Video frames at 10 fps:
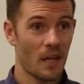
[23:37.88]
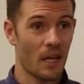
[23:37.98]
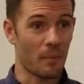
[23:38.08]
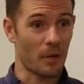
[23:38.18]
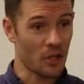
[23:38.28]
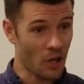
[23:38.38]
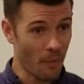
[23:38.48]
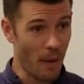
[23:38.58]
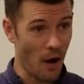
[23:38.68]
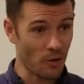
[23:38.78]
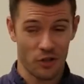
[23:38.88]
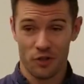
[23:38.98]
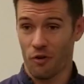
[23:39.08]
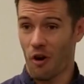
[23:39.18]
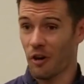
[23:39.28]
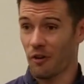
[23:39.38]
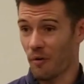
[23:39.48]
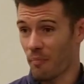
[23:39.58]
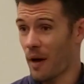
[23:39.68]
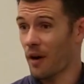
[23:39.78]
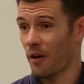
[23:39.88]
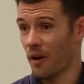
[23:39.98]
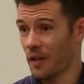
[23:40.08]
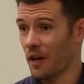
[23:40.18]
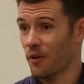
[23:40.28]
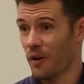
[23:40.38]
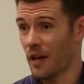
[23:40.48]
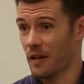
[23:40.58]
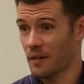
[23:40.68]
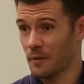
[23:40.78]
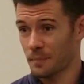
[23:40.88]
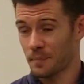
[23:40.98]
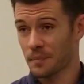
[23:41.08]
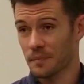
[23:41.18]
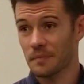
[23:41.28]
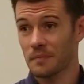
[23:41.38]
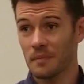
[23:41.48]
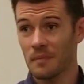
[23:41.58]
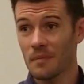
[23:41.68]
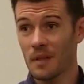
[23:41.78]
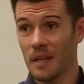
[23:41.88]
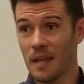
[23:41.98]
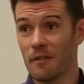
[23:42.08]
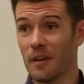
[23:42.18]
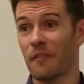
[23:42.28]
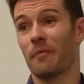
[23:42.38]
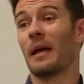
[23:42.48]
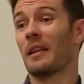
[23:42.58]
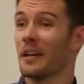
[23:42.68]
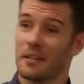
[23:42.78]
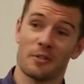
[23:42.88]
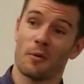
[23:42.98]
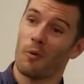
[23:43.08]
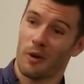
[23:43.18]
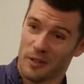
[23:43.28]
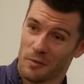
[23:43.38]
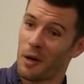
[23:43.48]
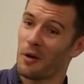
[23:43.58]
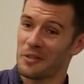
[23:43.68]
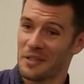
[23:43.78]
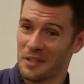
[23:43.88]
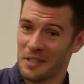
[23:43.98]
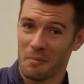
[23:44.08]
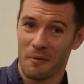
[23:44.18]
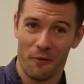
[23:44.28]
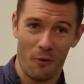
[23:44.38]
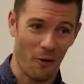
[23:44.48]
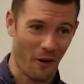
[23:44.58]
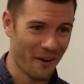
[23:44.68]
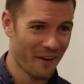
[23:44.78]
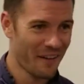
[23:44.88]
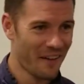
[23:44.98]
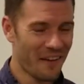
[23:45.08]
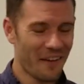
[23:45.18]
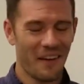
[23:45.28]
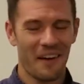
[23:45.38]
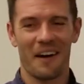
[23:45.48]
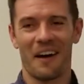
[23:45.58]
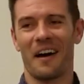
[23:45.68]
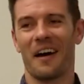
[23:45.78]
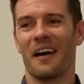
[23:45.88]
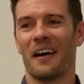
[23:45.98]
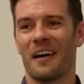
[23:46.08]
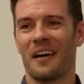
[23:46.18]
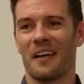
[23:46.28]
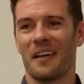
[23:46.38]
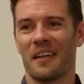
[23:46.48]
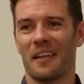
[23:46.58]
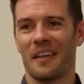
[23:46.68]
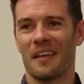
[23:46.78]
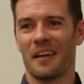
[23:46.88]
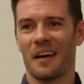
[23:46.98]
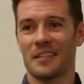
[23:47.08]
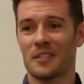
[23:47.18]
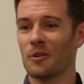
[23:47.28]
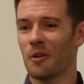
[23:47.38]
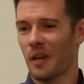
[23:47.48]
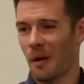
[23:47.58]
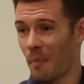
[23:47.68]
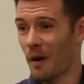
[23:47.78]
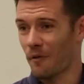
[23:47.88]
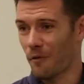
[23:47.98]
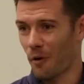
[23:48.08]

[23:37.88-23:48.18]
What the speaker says: even if my leg doesn't work as well as it did before. I still know that I'm better for it, and everybody who got to come on retreat is too. So let's sit